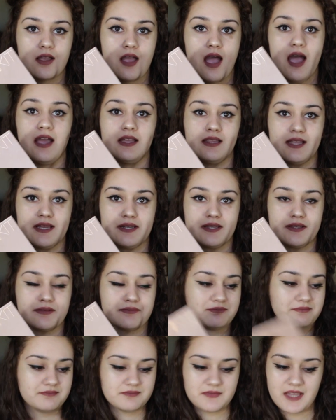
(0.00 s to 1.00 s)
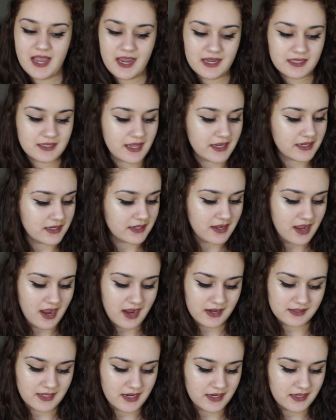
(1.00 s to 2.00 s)
highlighting.
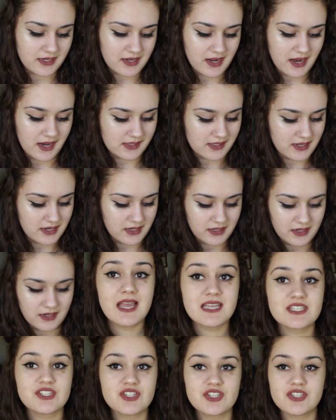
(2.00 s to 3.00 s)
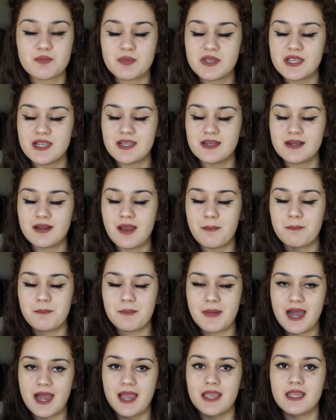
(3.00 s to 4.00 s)
Highlighting has just been
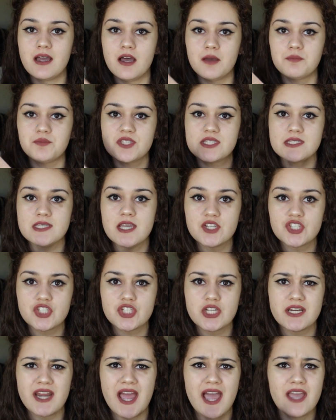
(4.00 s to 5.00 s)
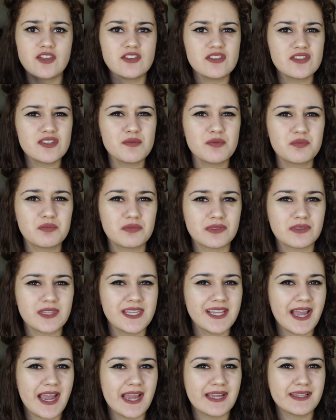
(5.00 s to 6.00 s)
my obsession. I used to
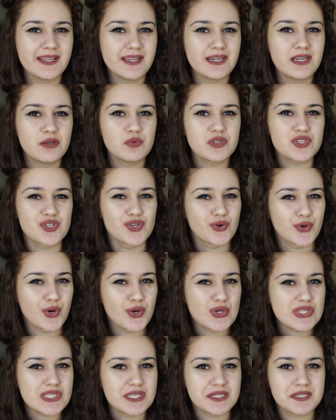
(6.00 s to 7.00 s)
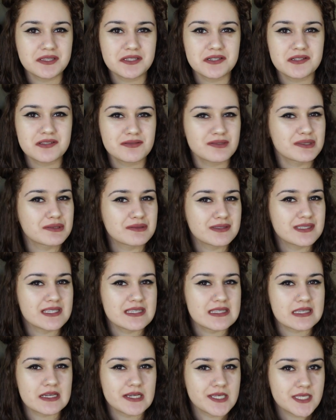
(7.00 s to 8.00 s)
think highlighting was gross and it looked
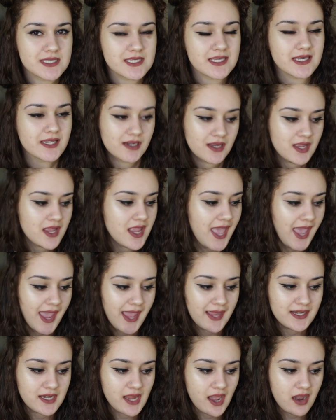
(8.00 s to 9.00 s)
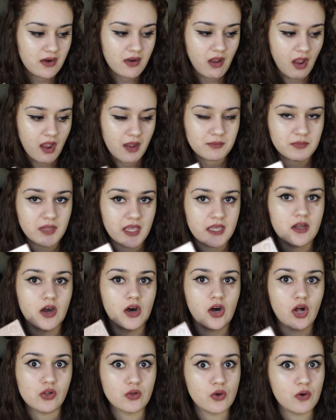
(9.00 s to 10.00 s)
disgusting, and now I'm like
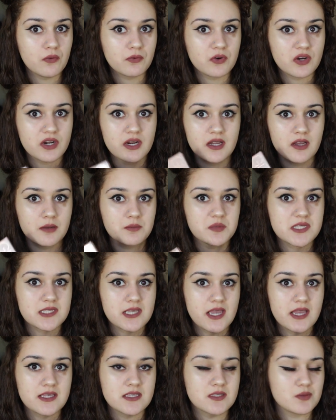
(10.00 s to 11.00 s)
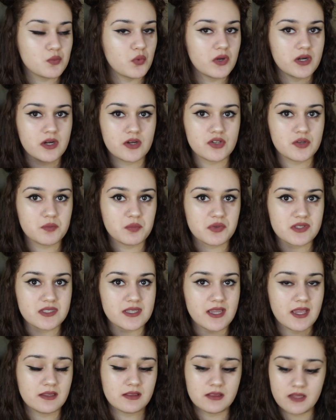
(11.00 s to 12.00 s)
all over it, obsessed,
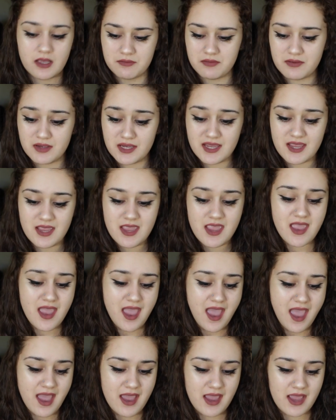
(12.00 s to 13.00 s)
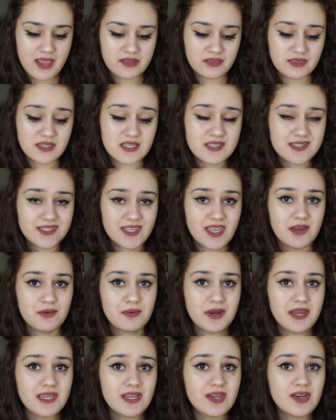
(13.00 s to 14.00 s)
100% love it. And this kit
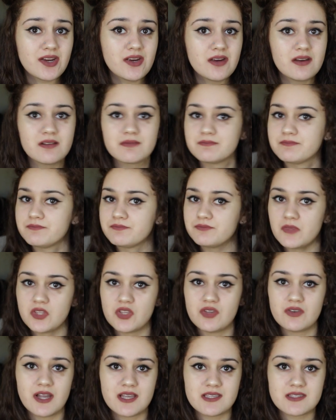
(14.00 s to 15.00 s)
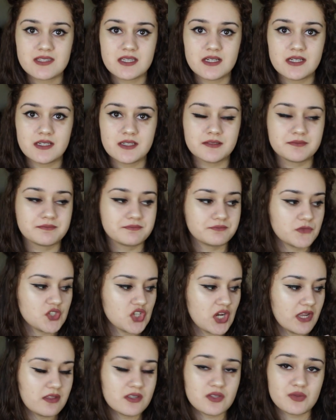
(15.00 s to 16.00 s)
right here, you guys need to
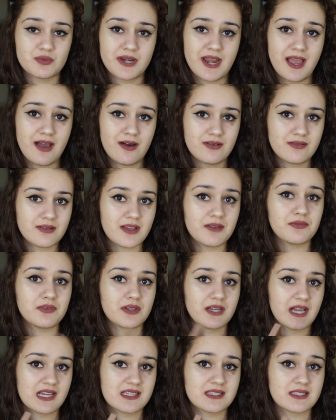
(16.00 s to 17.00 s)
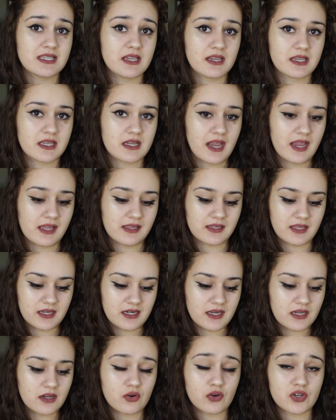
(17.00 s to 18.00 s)
try this one out if you guys like
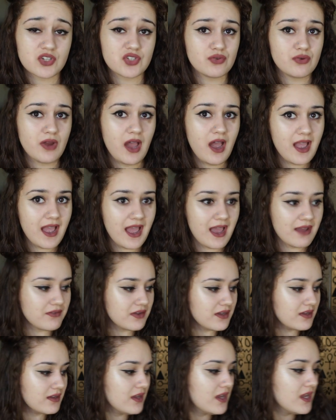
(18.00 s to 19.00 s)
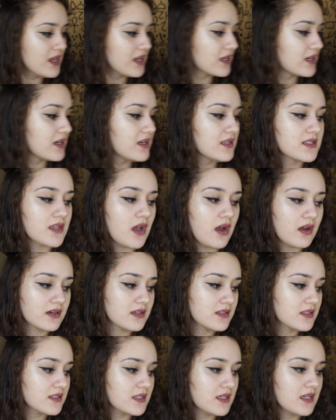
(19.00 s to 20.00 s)
highlighting or do not have it, because
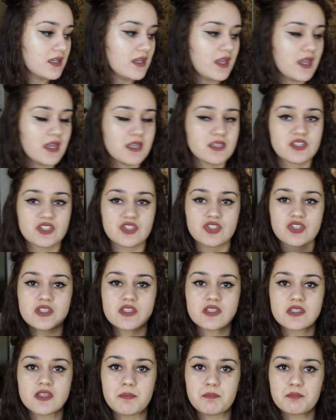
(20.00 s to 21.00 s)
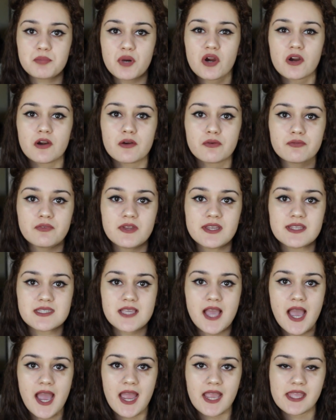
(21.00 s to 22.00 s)
honestly it's just the perfect
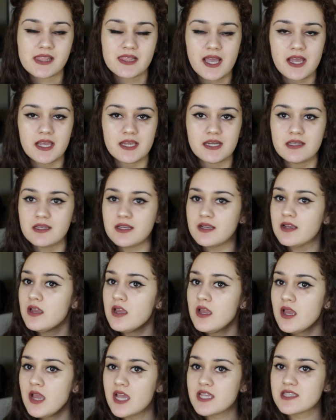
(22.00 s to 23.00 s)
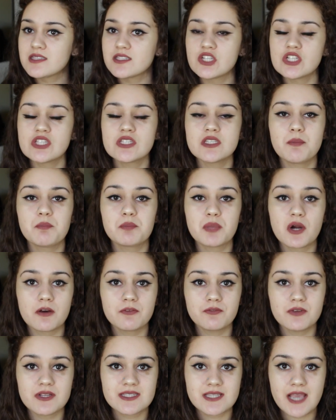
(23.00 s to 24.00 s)
highlighting. It's just the
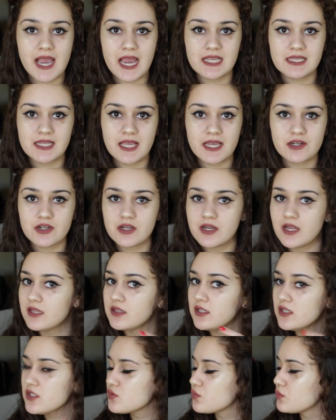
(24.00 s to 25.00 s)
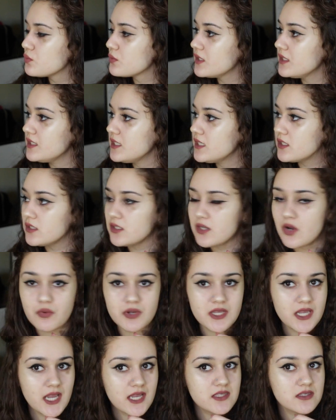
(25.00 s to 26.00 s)
perfect highlighter. It looks really
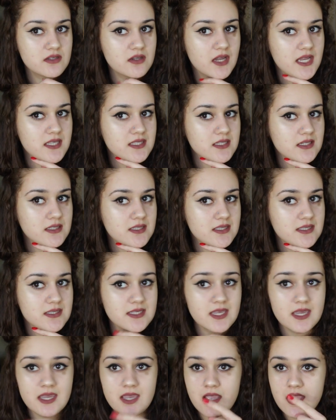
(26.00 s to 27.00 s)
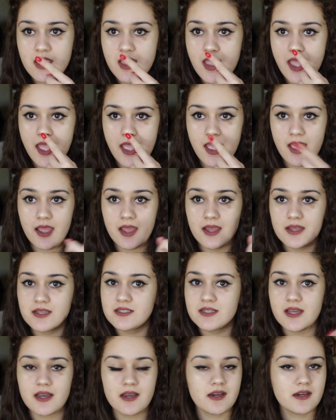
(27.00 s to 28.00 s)
glowy, as you guys could see,
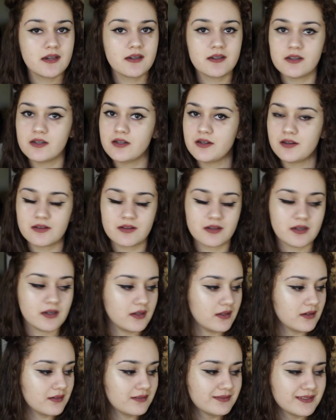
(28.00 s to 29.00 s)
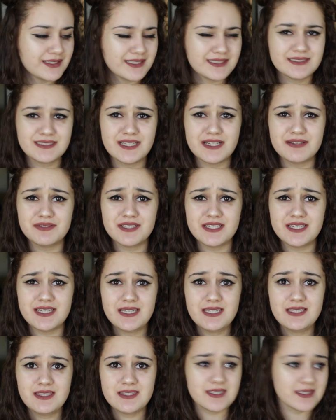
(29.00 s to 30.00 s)
and oh god, I love
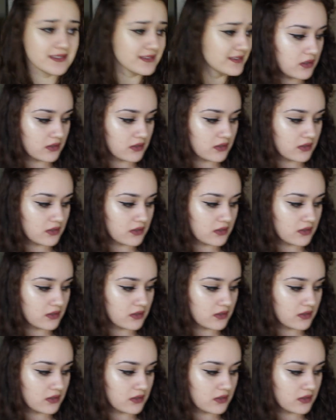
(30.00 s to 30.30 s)
it.